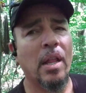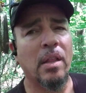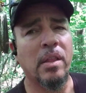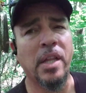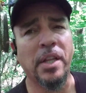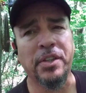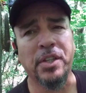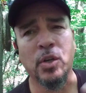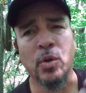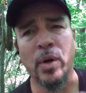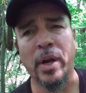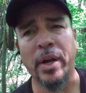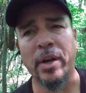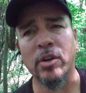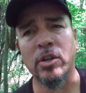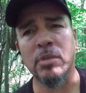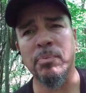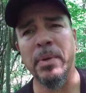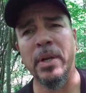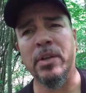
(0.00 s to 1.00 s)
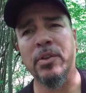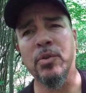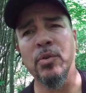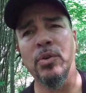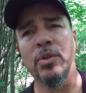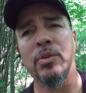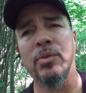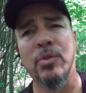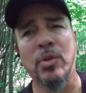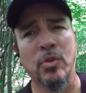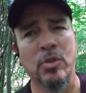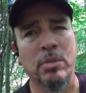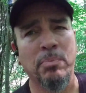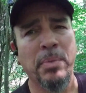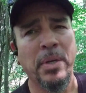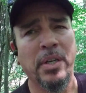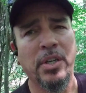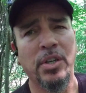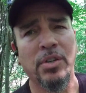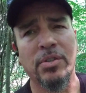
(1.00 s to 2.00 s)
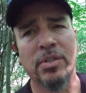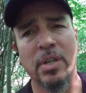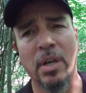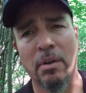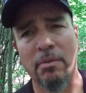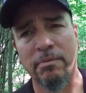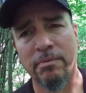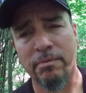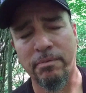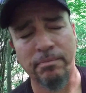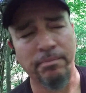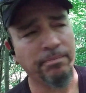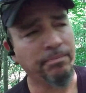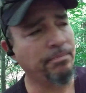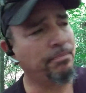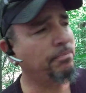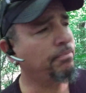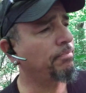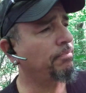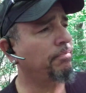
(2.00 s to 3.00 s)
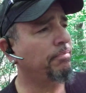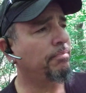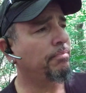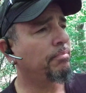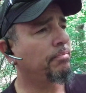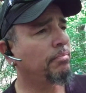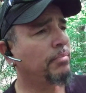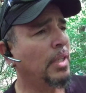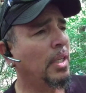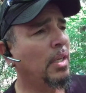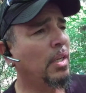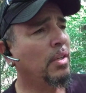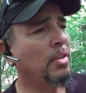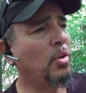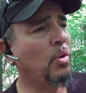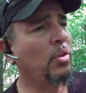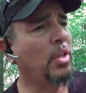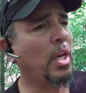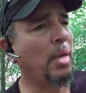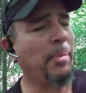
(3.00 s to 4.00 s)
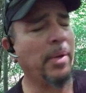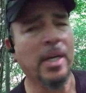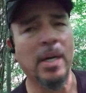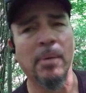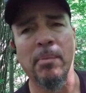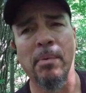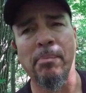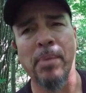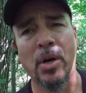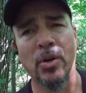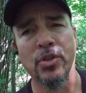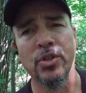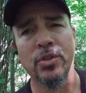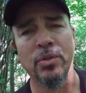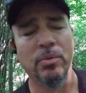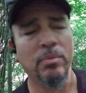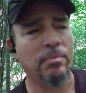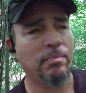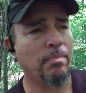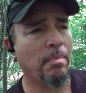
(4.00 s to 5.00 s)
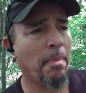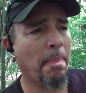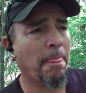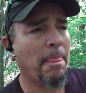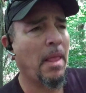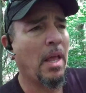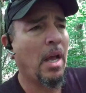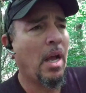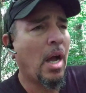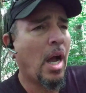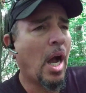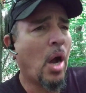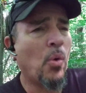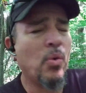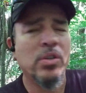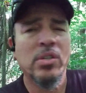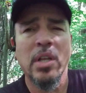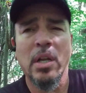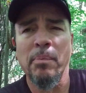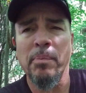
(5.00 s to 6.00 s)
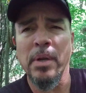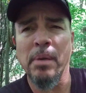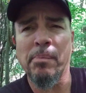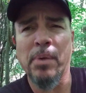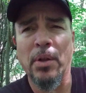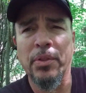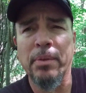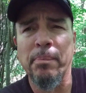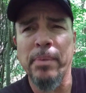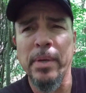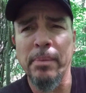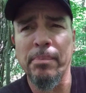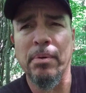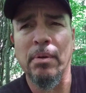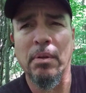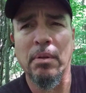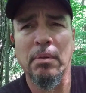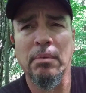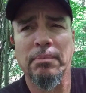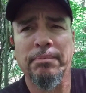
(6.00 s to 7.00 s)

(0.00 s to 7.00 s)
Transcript: Let the Creator speak through you, don't speak yourself. Don't let it become about you. Always let it be about the people.